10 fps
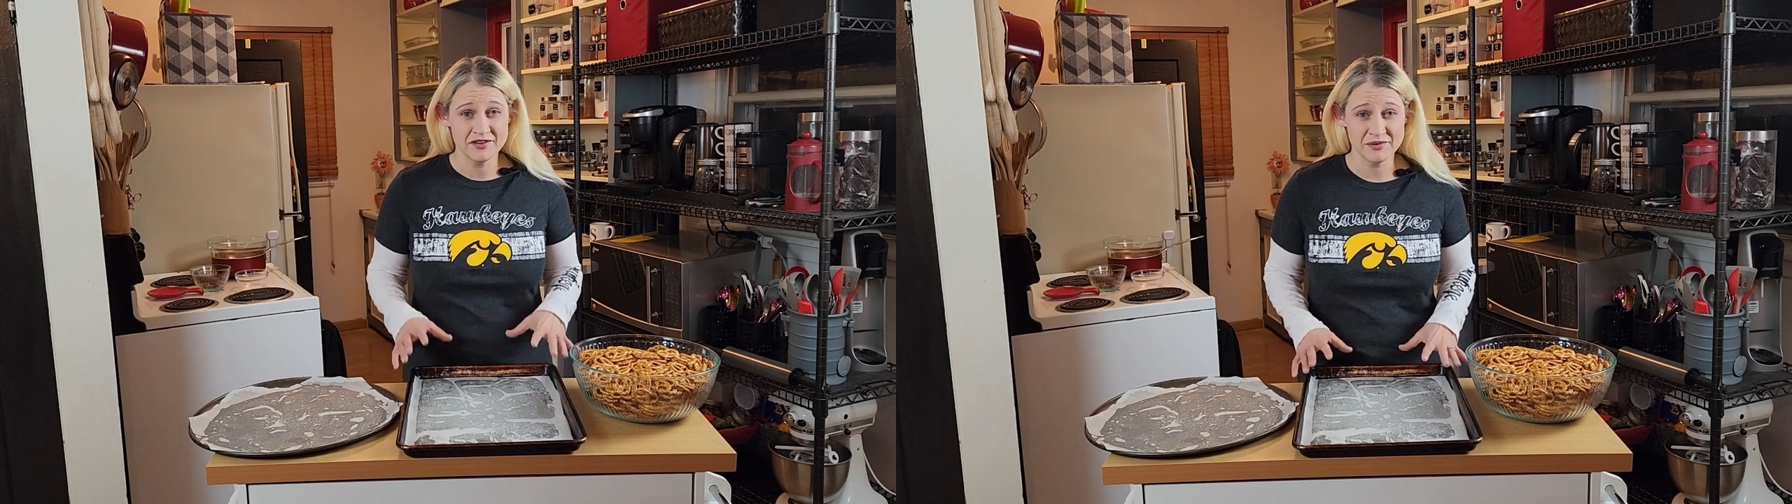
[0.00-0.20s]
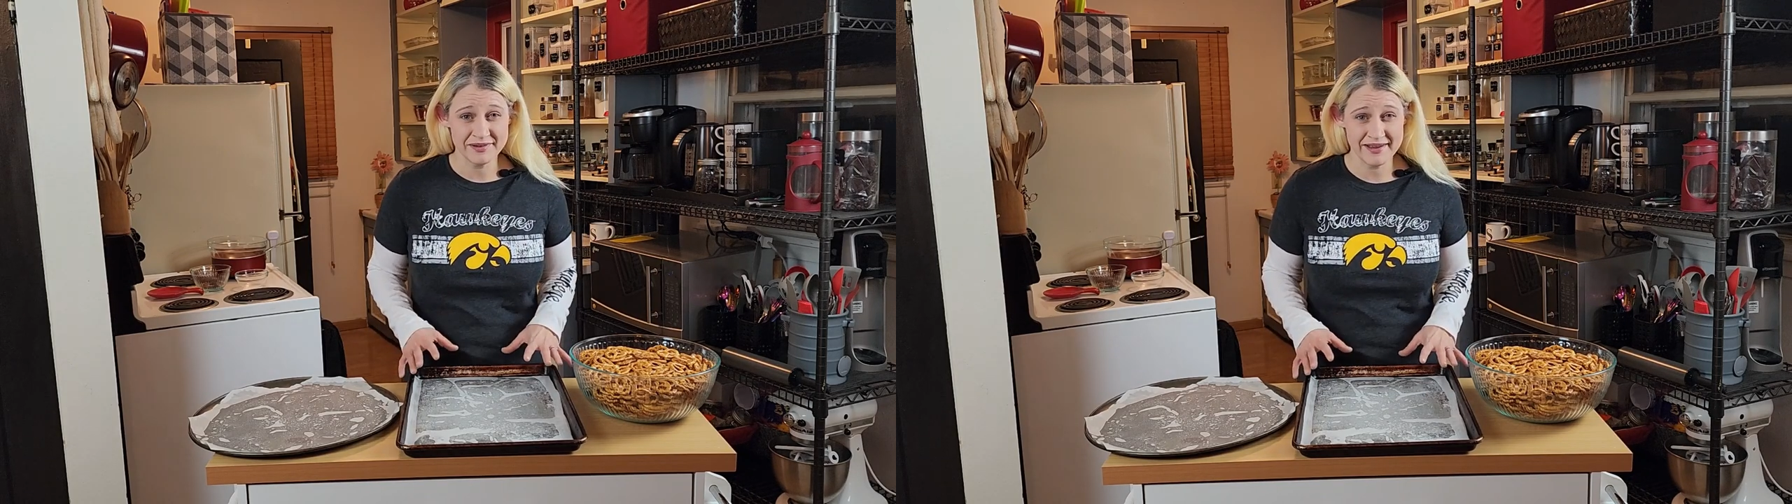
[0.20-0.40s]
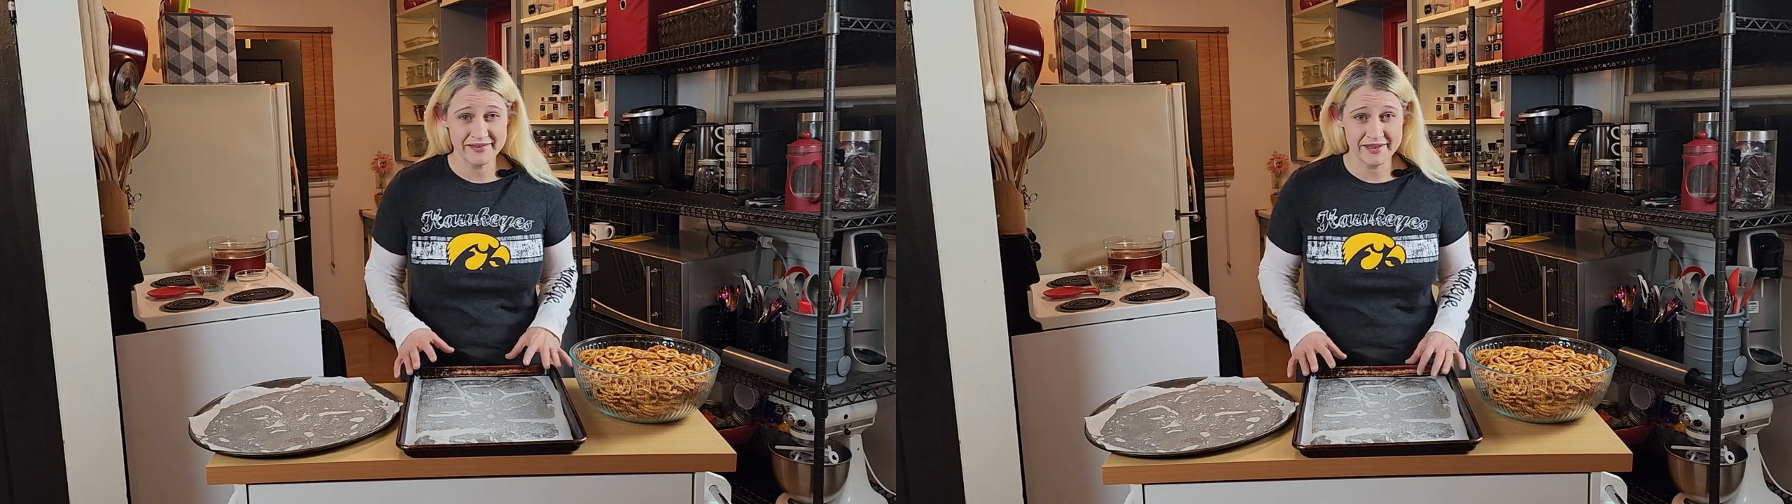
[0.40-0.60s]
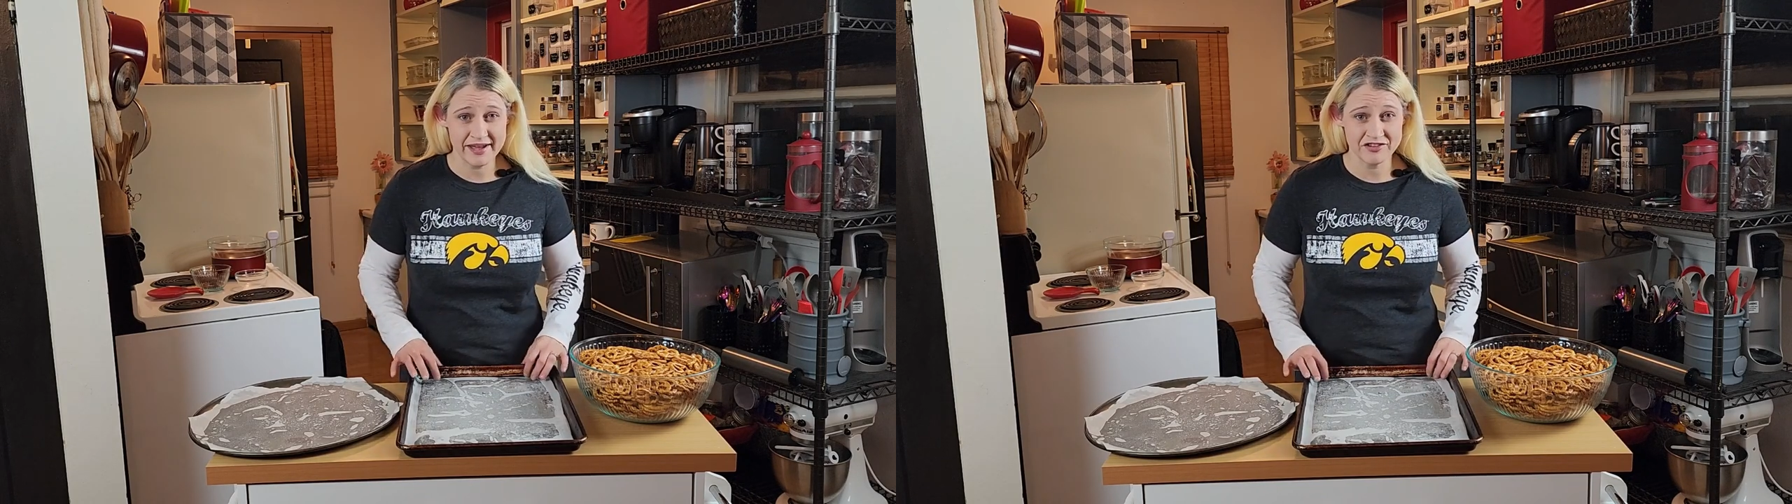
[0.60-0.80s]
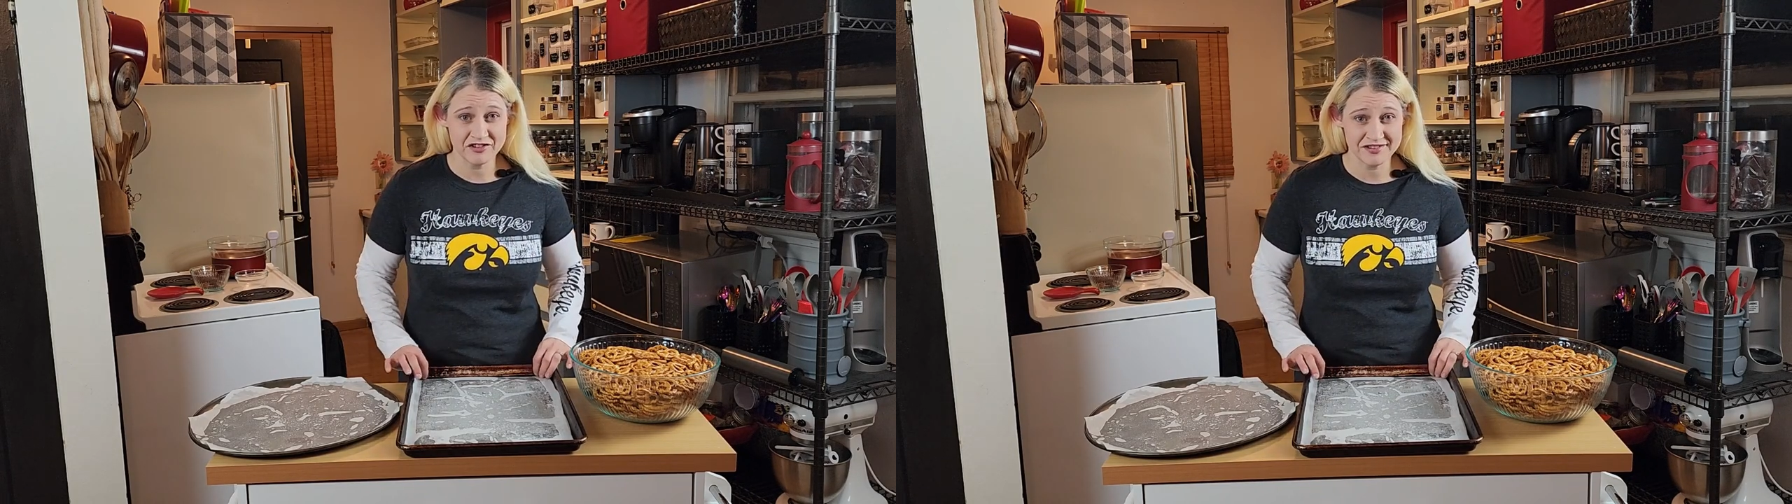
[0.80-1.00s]
so I take the
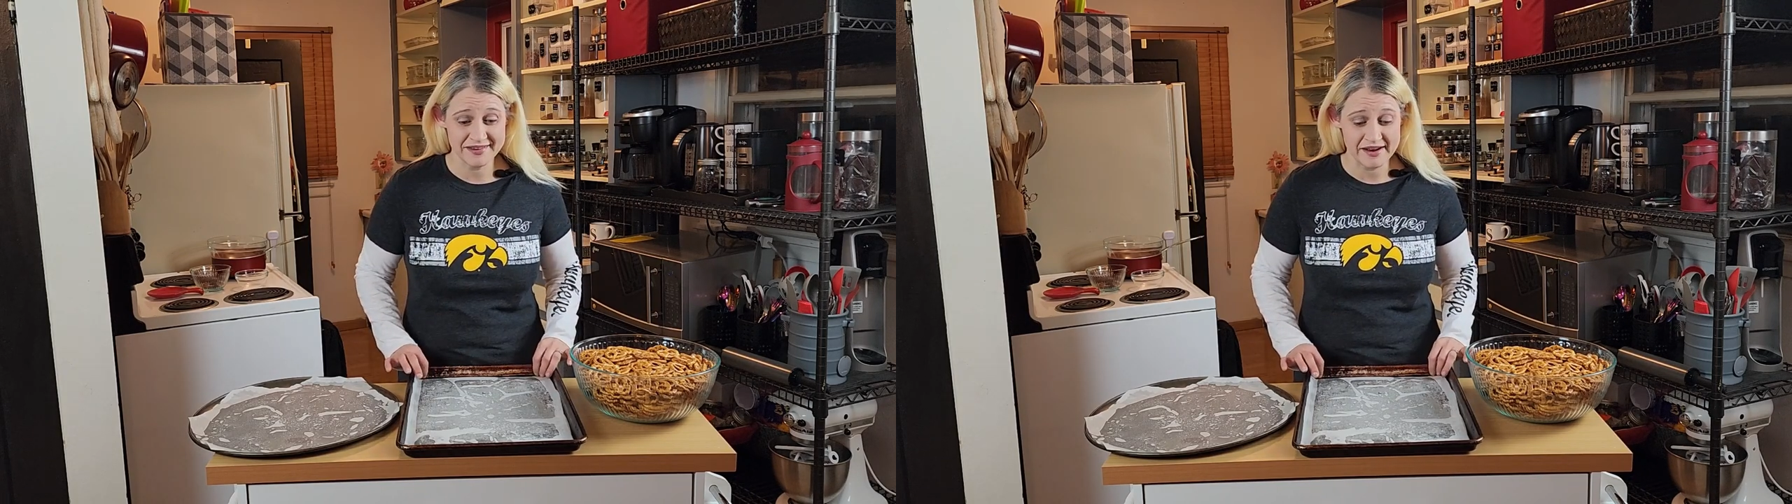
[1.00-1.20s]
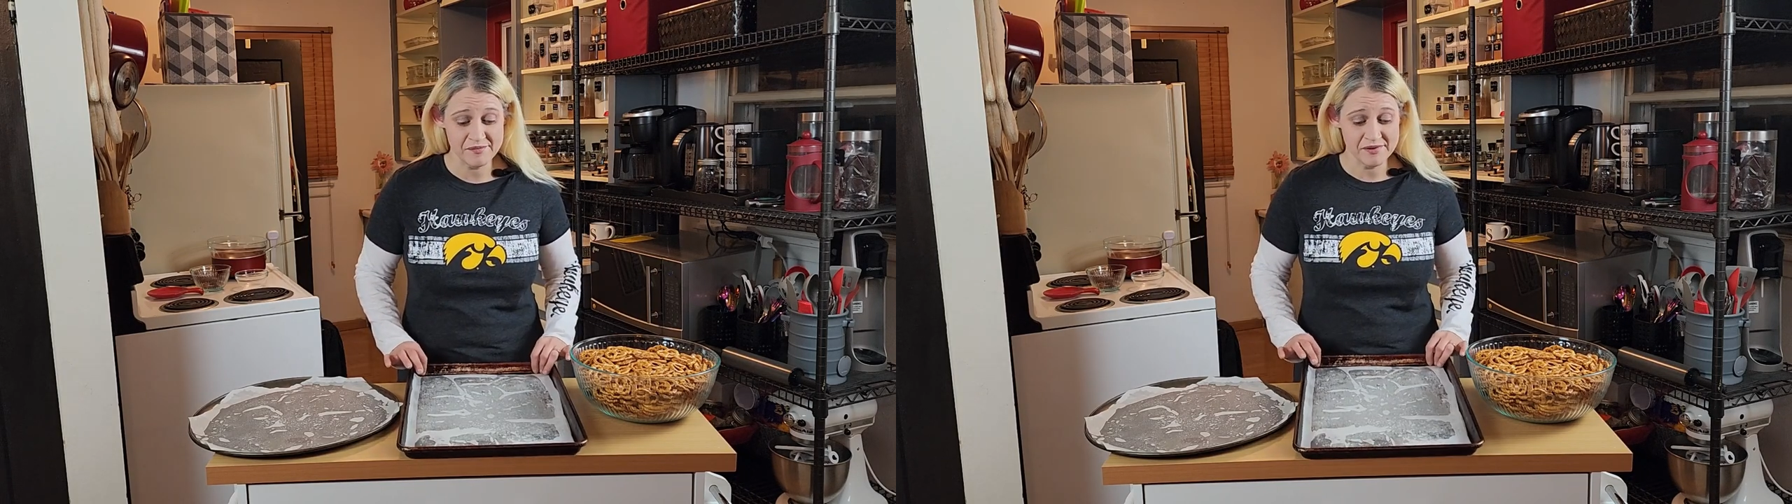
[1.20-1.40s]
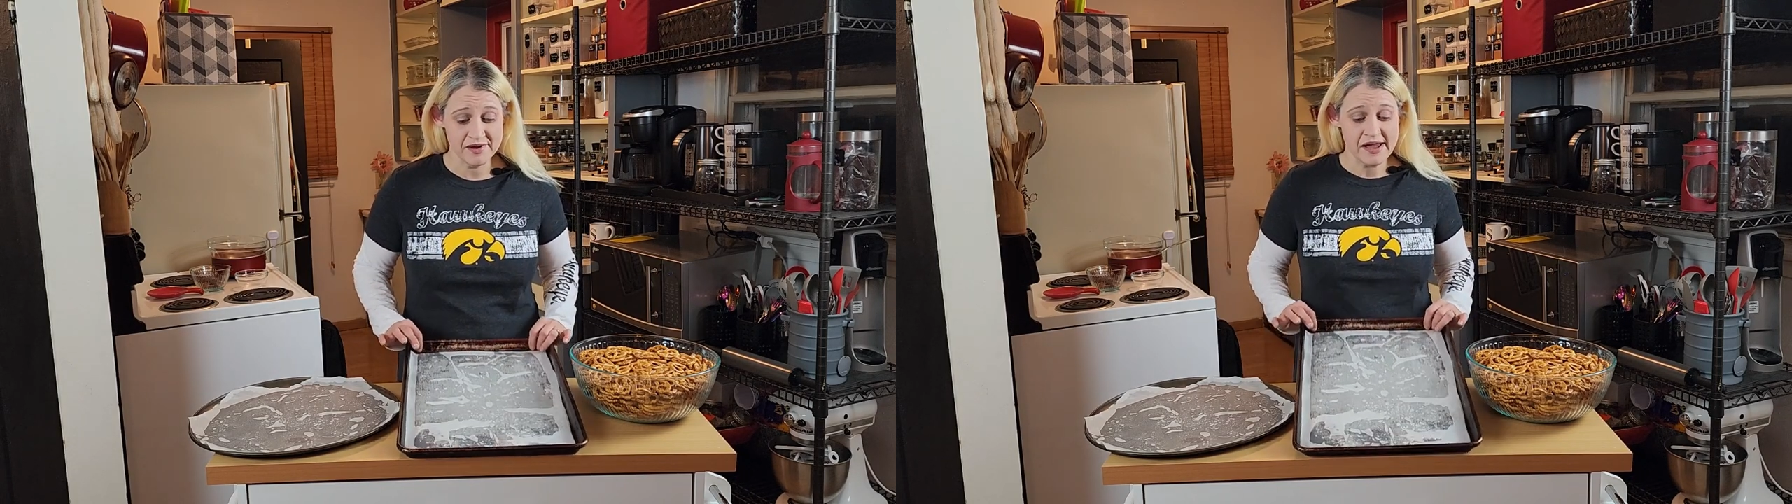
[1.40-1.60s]
extra step.